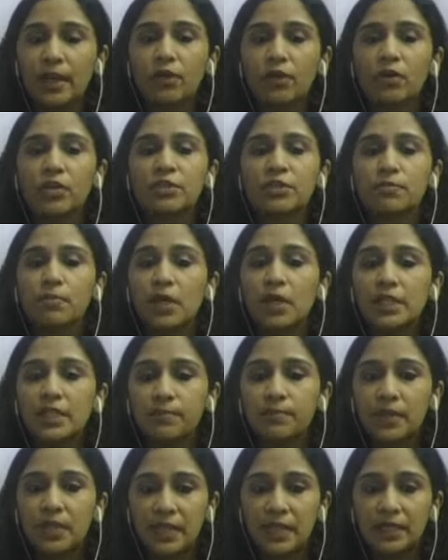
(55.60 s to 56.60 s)
across
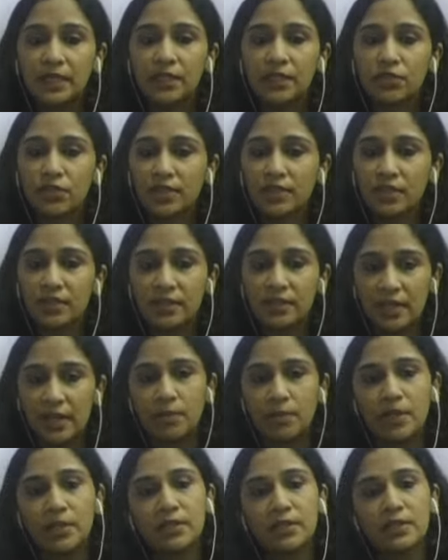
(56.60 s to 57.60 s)
multiple industries and
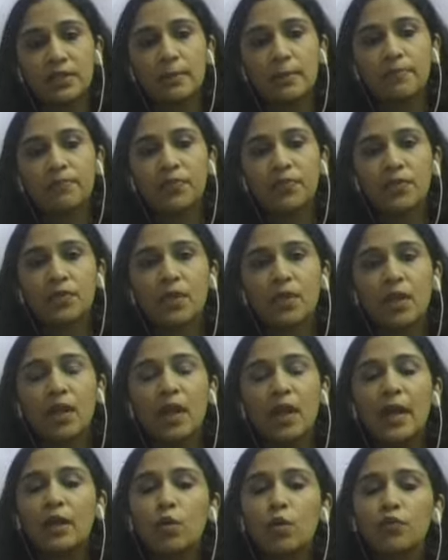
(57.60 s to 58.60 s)
segments.
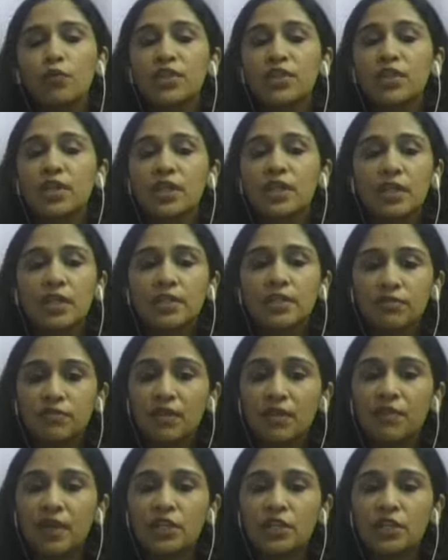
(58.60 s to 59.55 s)
And over the years, we have